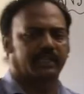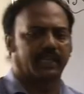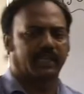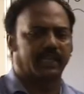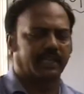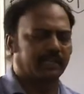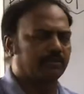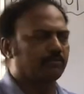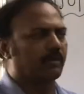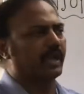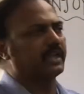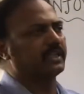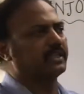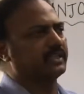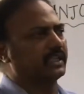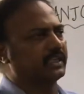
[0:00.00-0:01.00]
A. You
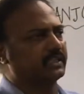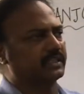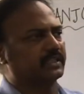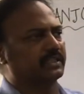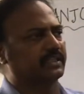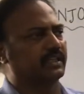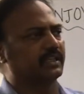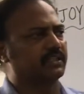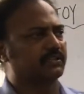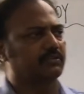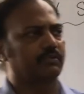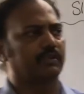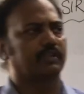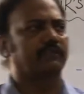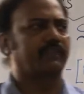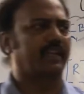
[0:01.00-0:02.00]
might think that sir is
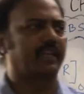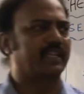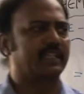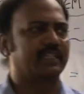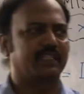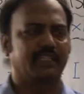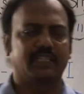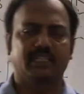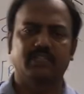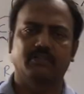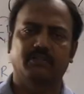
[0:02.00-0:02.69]
doing very easily.